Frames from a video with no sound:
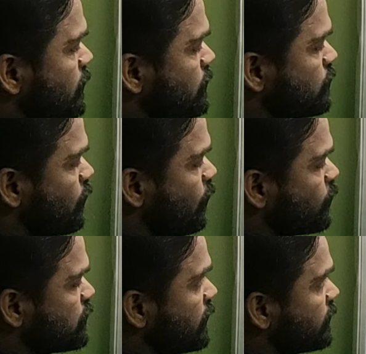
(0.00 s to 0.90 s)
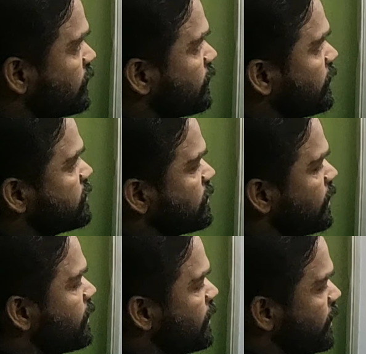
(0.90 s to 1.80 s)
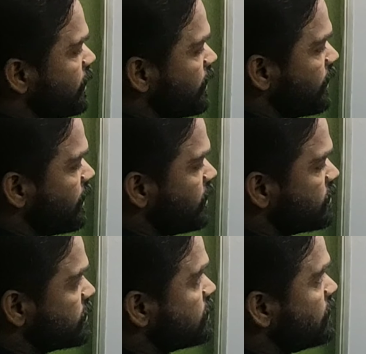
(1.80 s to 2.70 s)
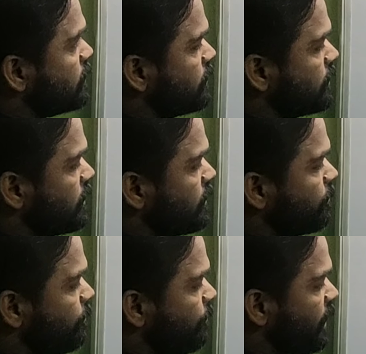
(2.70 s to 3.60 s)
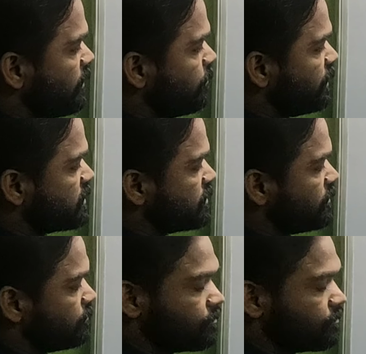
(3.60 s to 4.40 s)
So cosec theta is AC by BC.